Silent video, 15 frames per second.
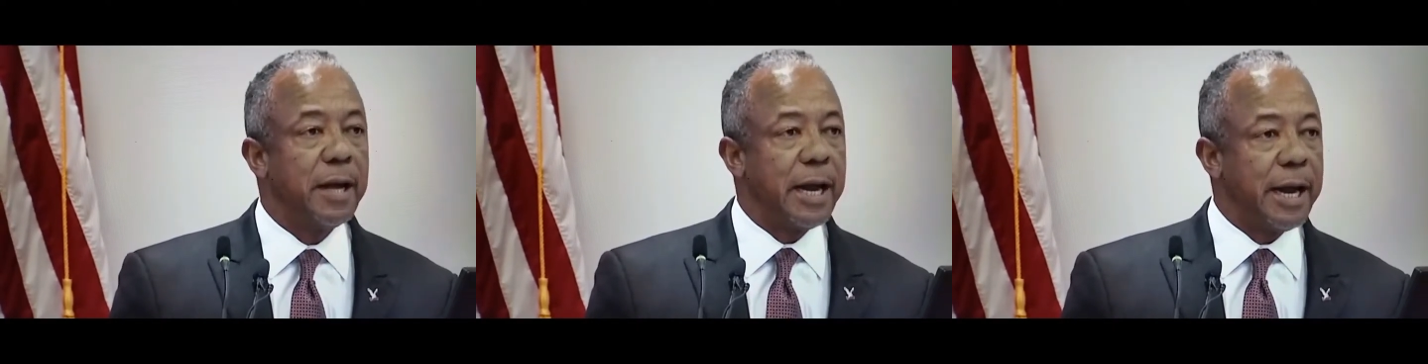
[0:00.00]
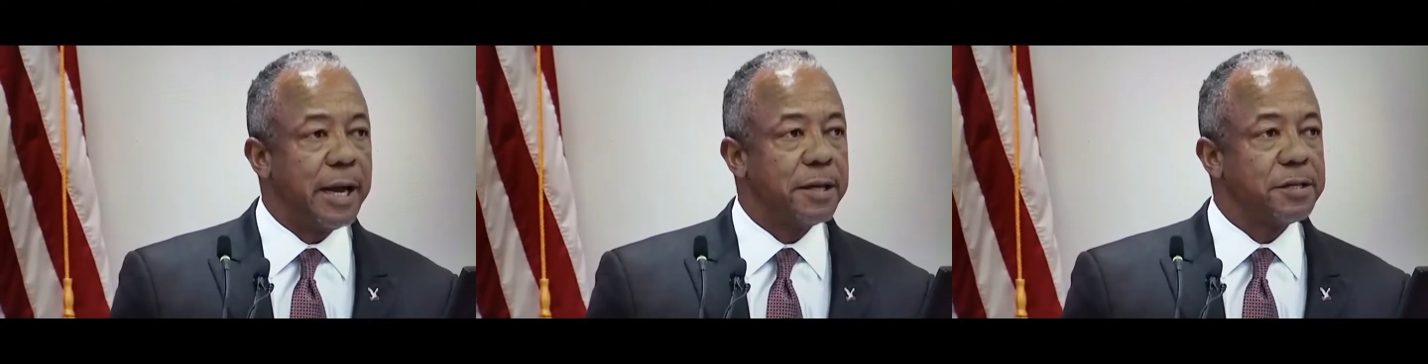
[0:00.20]

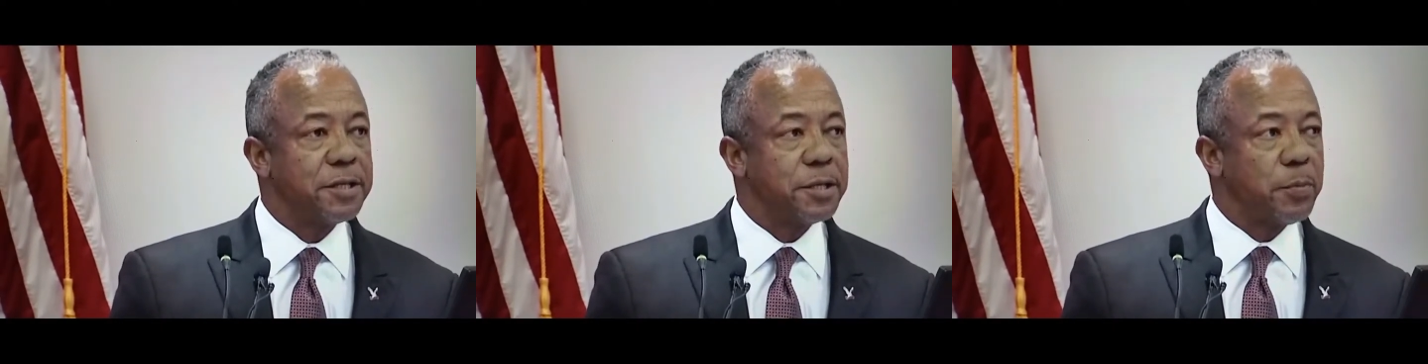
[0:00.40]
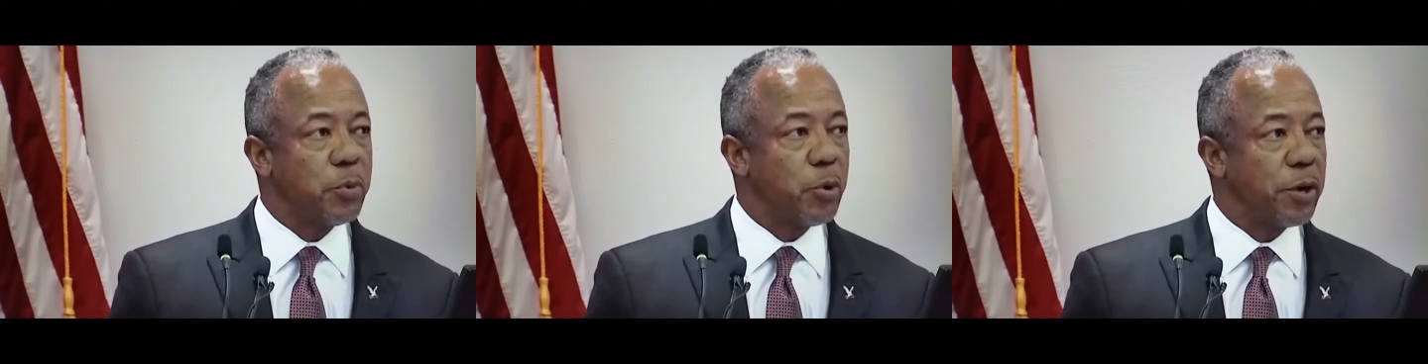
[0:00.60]
and
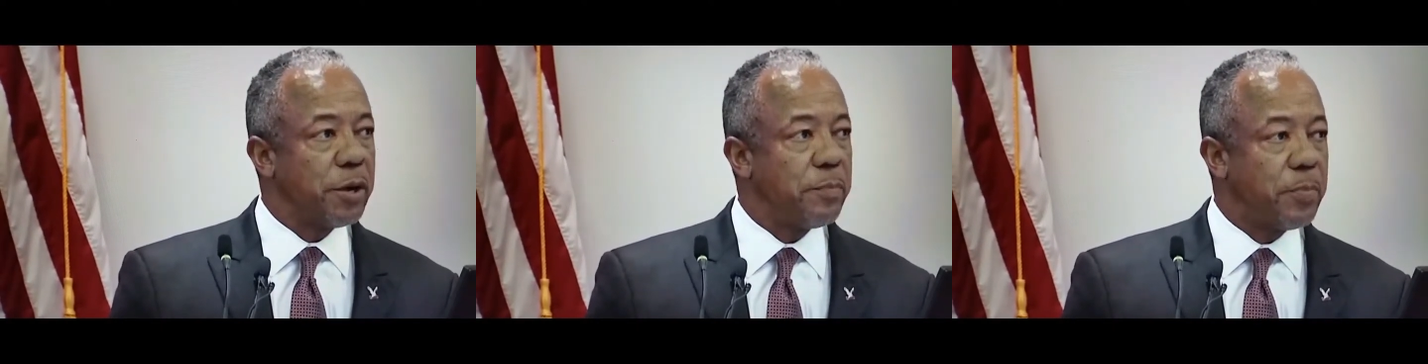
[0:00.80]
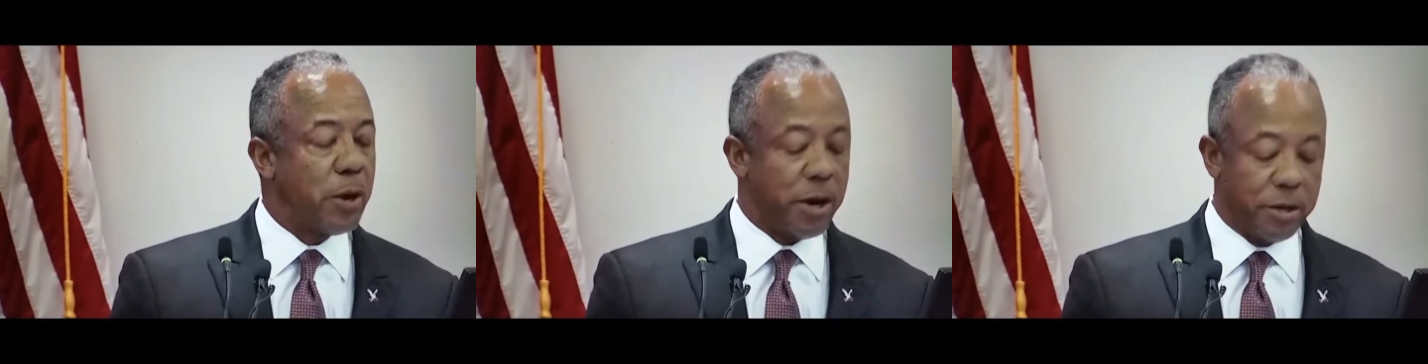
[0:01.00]

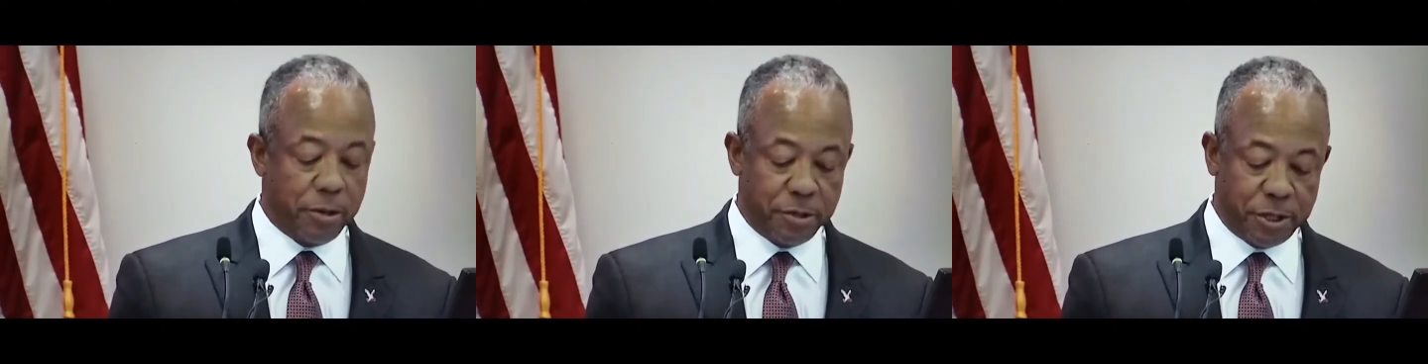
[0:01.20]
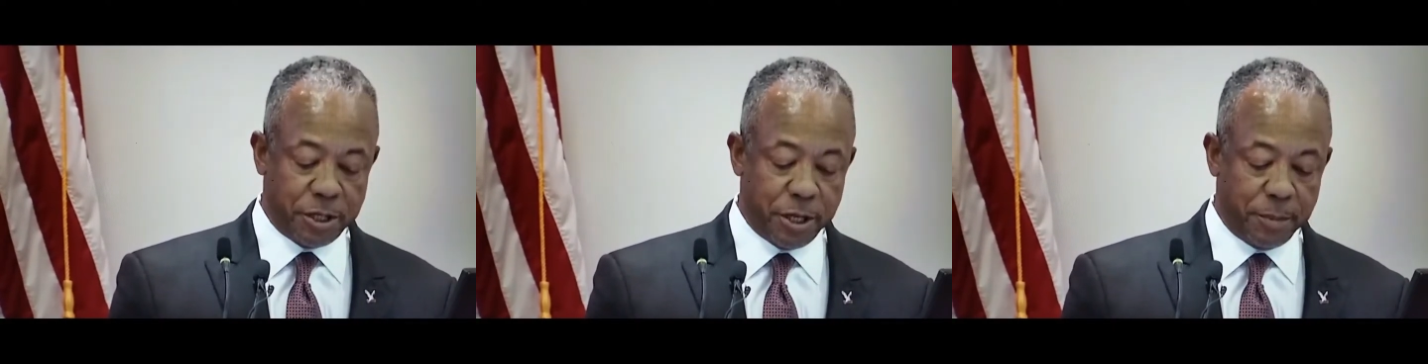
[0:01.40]
supportive
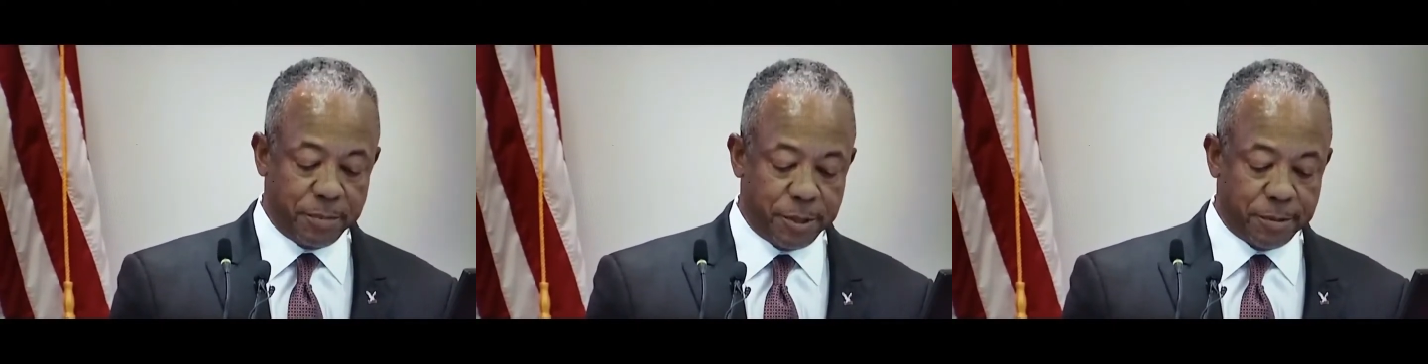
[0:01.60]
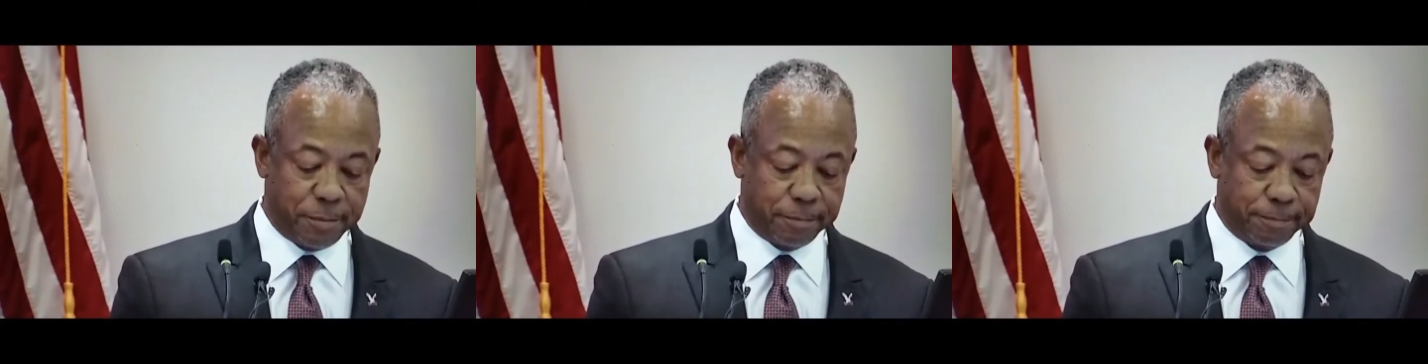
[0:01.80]

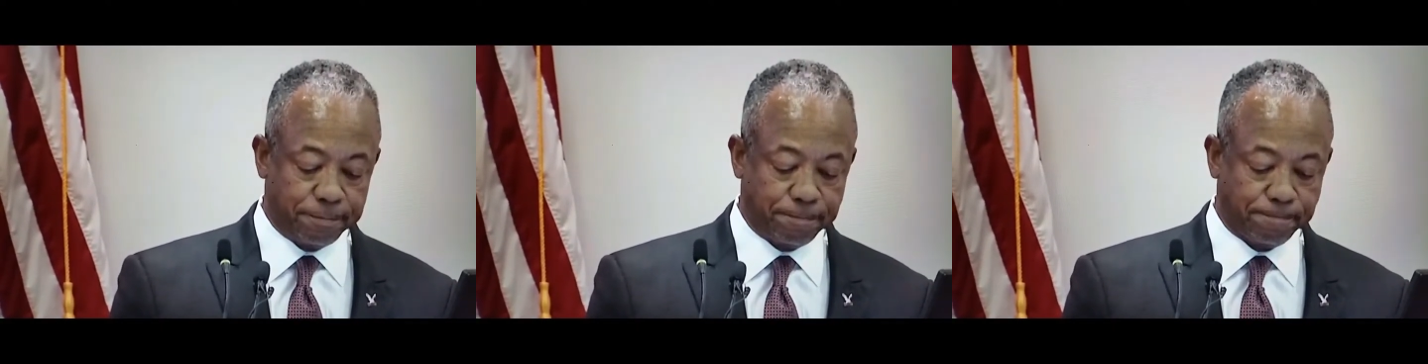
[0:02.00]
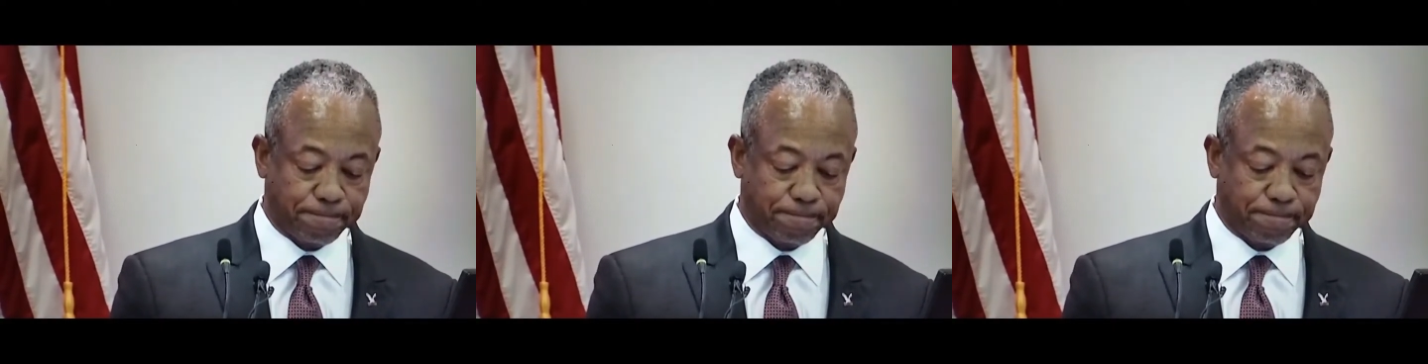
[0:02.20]
partnerships.